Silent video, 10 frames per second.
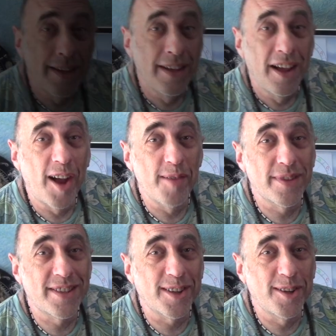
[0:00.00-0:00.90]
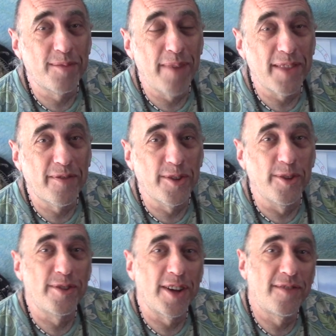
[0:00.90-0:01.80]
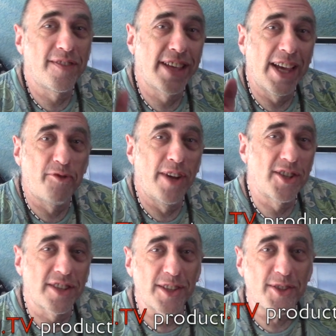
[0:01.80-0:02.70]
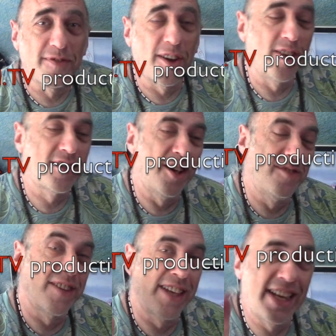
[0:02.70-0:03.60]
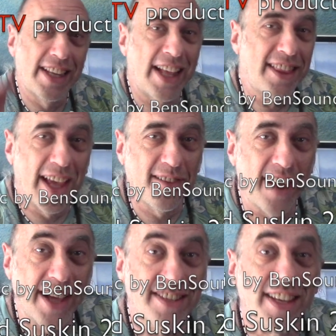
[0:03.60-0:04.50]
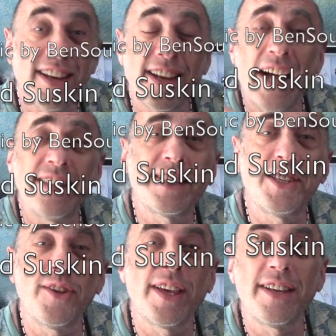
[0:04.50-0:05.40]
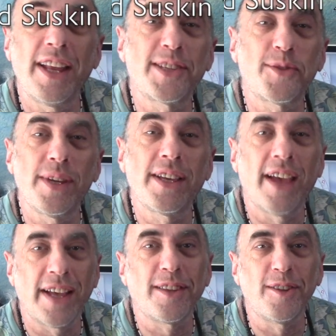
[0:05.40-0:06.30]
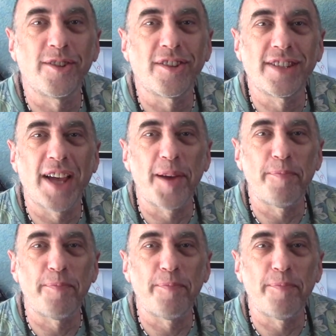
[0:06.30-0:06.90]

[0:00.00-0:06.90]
Hope it's a good month for you. Don't forget, register to vote. Don't forget, get that vaccine. And I'll see you here next week at the usual time.